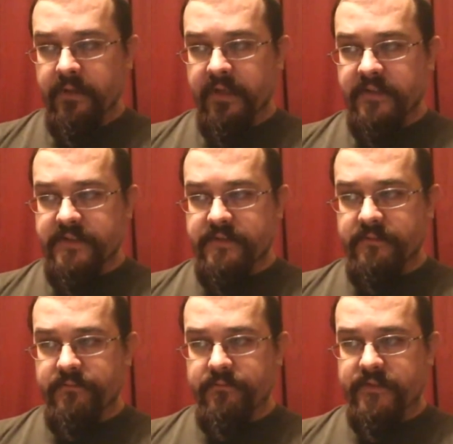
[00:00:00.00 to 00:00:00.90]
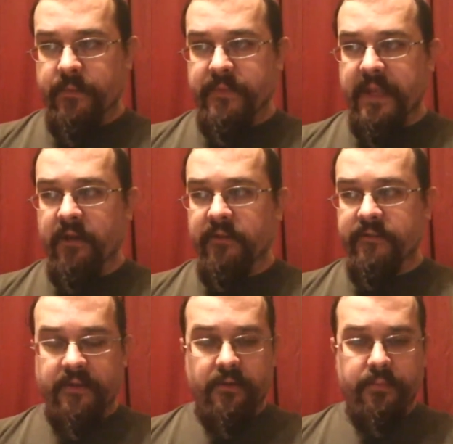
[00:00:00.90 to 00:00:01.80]
It's something
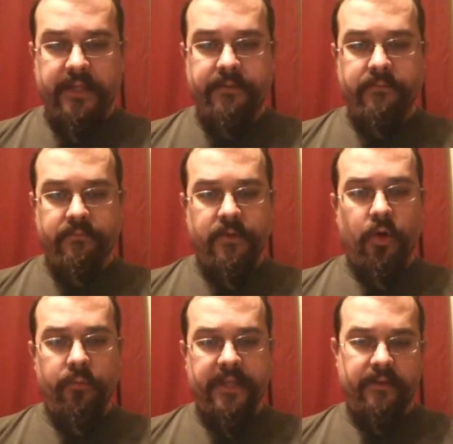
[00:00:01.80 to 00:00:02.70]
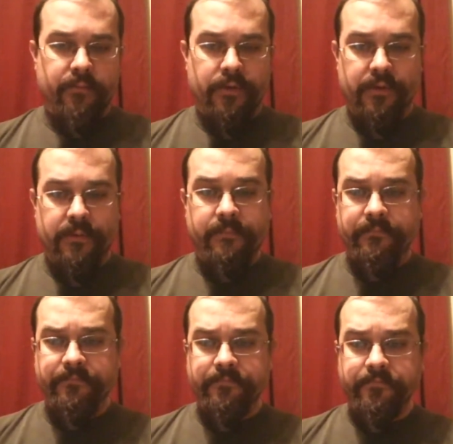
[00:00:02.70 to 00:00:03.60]
else, cold-blooded murder.
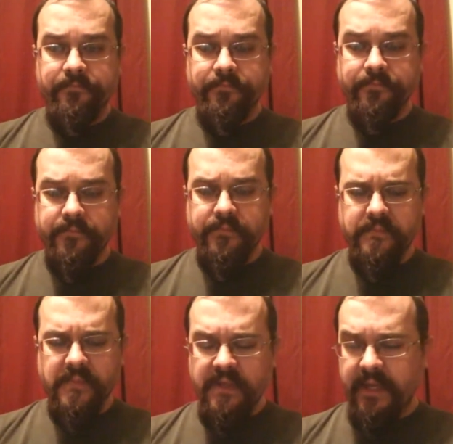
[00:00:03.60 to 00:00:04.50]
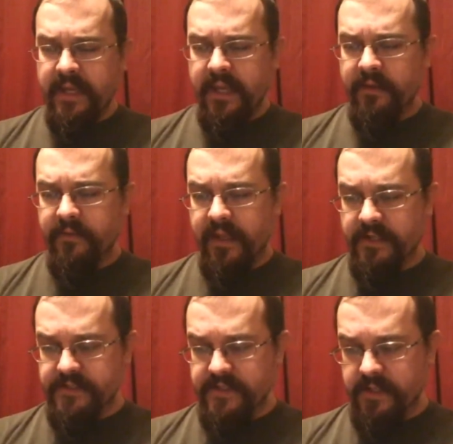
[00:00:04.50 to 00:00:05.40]
And they
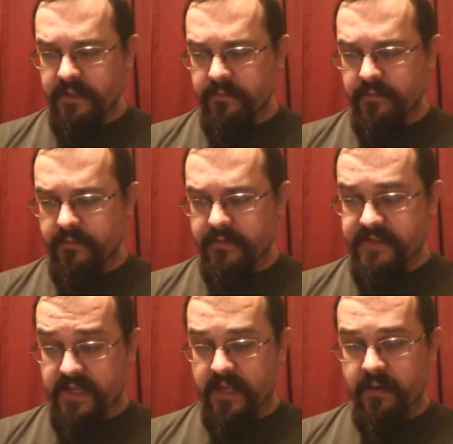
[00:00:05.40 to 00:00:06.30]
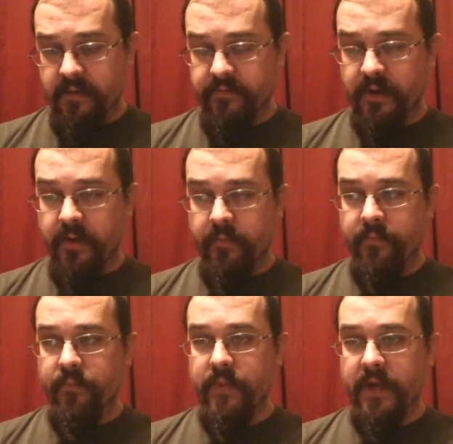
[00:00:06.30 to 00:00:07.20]
actually see
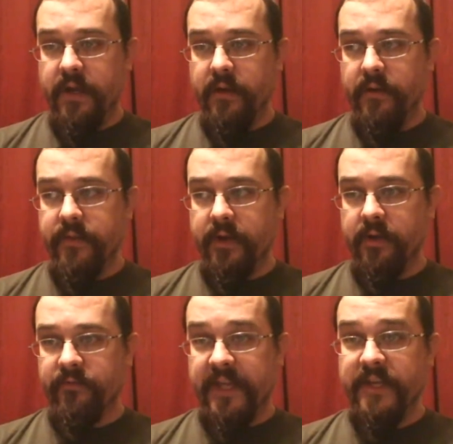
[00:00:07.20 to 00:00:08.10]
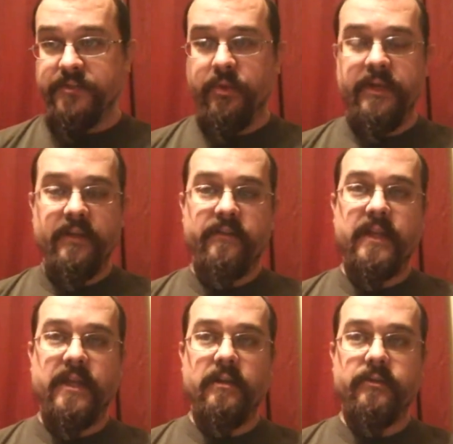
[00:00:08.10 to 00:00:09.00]
from their vantage point as
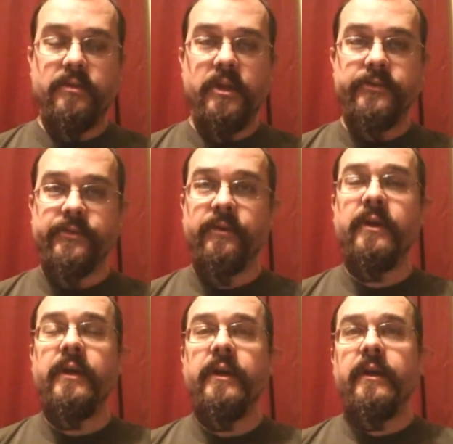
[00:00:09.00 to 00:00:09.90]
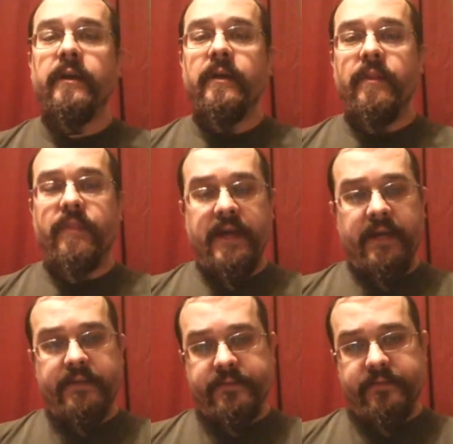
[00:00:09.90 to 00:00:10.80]
they get a little closer
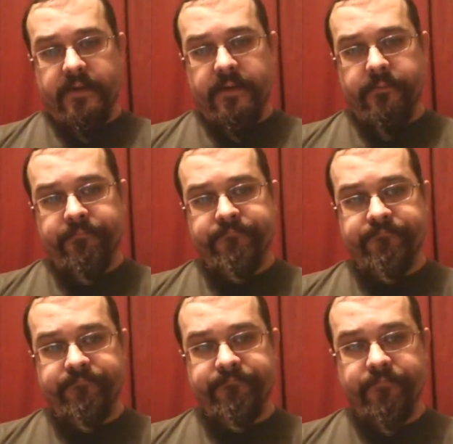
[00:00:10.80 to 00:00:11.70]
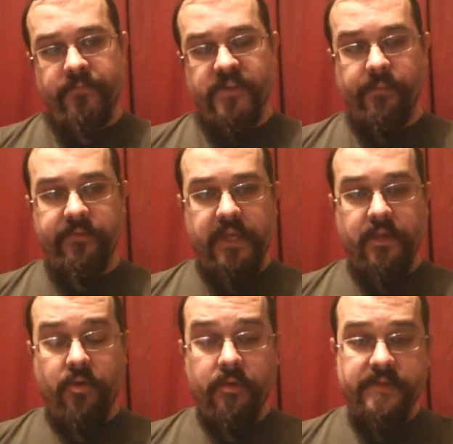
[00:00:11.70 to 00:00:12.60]
that some of
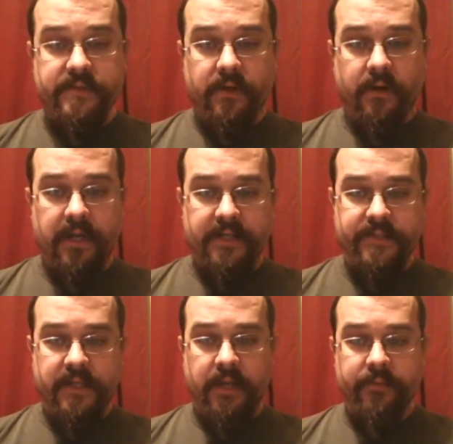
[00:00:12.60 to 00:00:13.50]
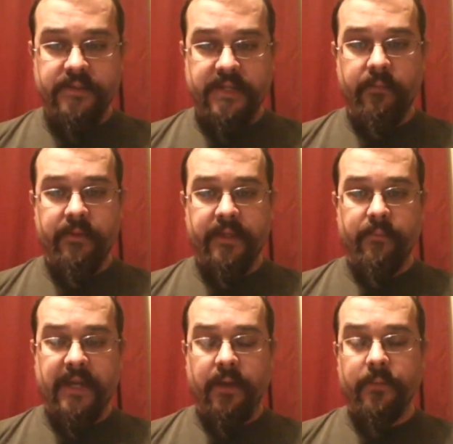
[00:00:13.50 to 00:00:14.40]
the corpses are actually up and shambling
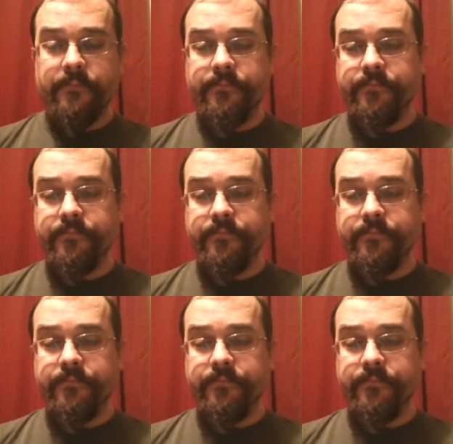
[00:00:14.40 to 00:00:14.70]
about.